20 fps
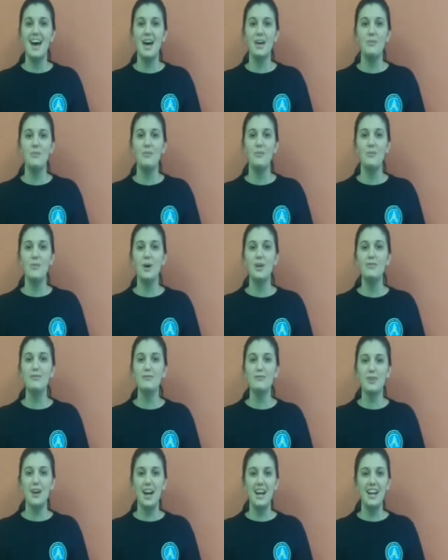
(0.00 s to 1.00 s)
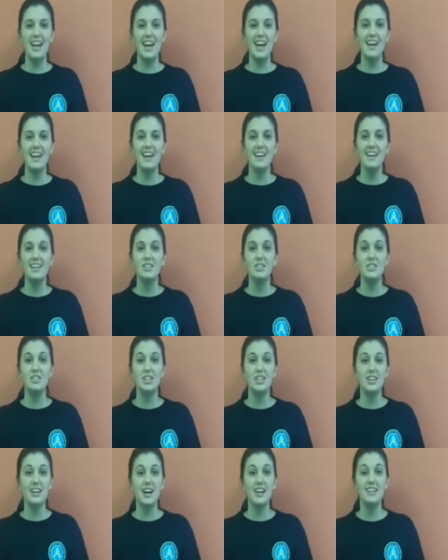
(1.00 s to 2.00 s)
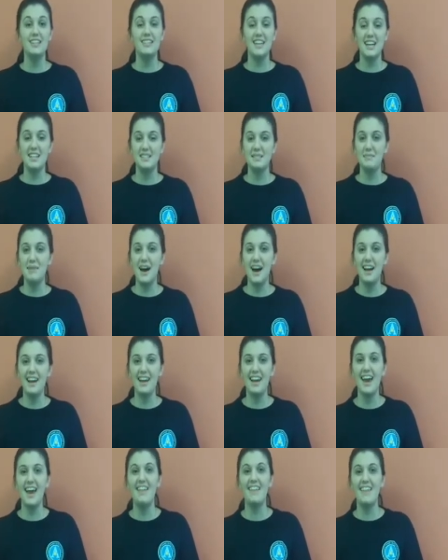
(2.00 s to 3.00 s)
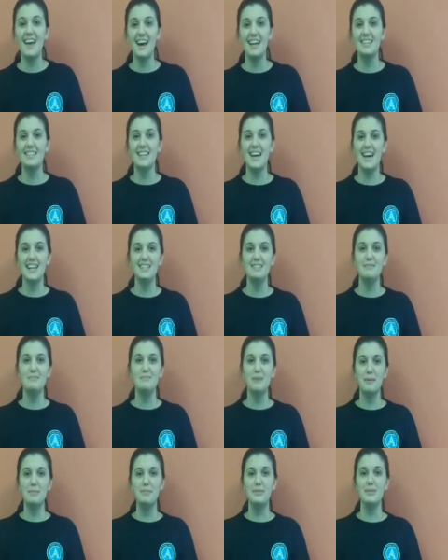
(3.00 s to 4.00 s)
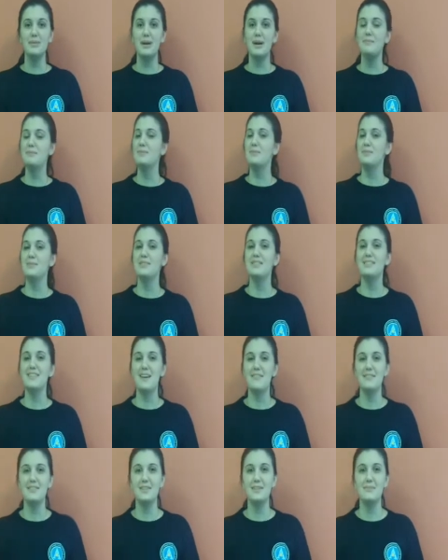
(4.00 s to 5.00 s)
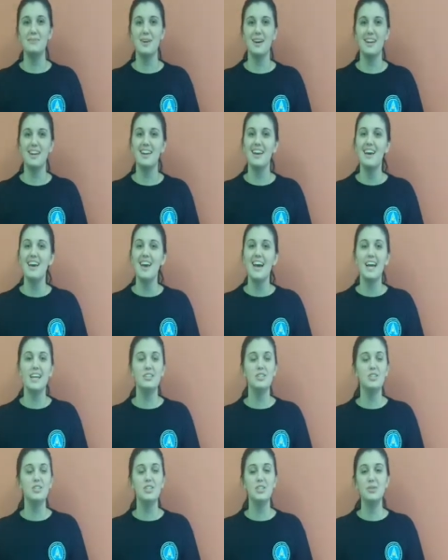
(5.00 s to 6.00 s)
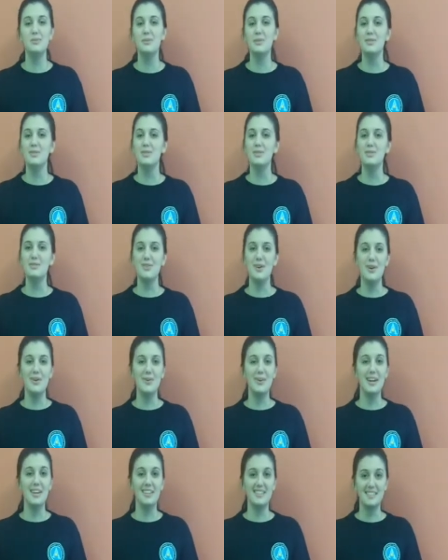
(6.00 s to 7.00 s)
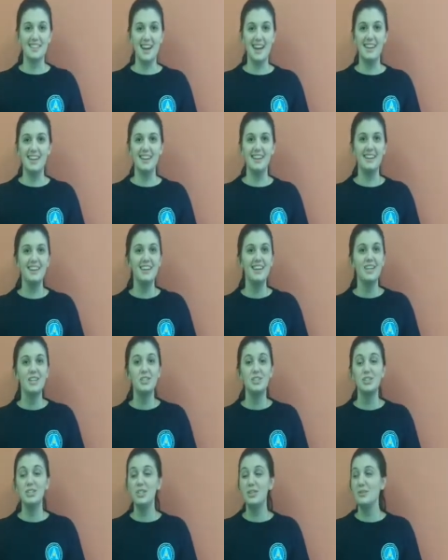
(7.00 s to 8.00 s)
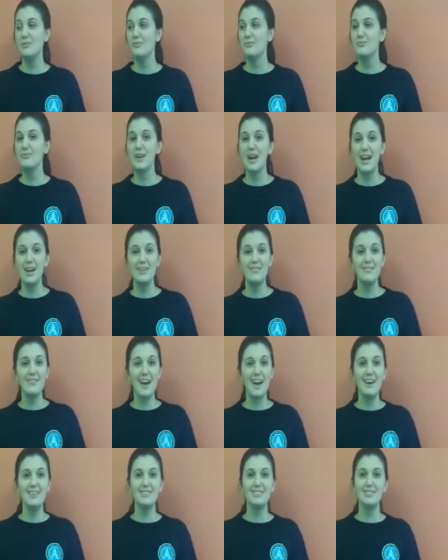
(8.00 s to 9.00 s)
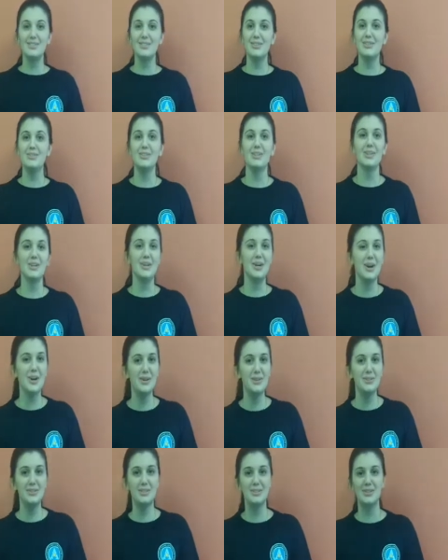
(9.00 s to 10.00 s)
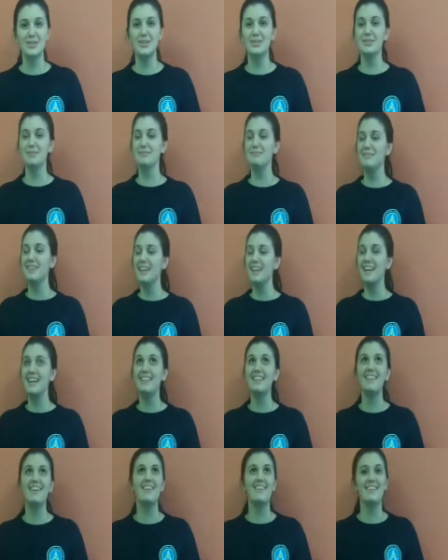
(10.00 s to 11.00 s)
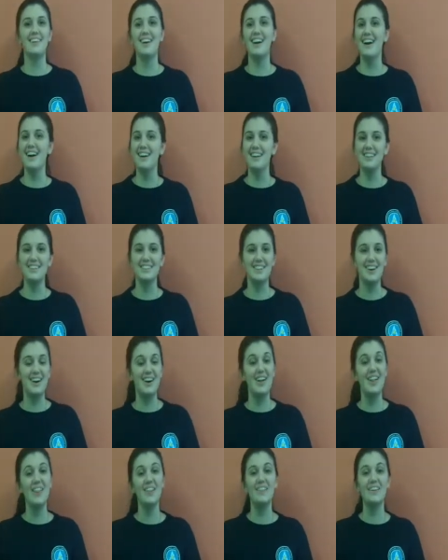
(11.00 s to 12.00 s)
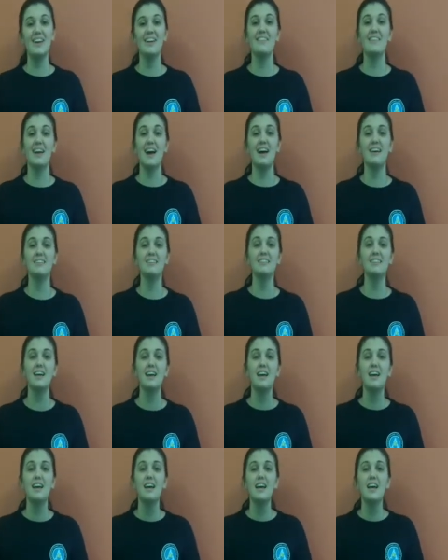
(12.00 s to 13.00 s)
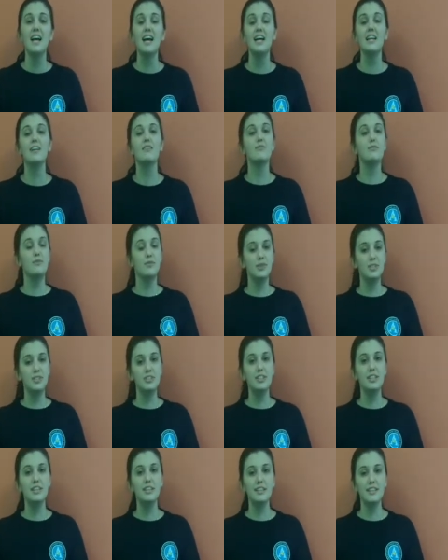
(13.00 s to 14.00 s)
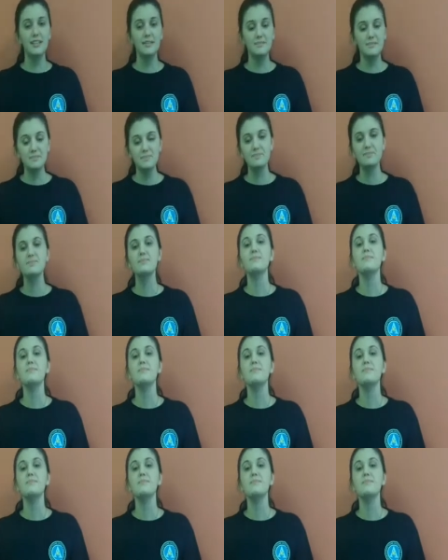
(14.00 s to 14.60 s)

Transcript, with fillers: And one Friday, she got a test back, and that test bumped her up to a 71. And she was so excited. She ran around, told her coach, told me, there were hugs all the way around. And unfortunately,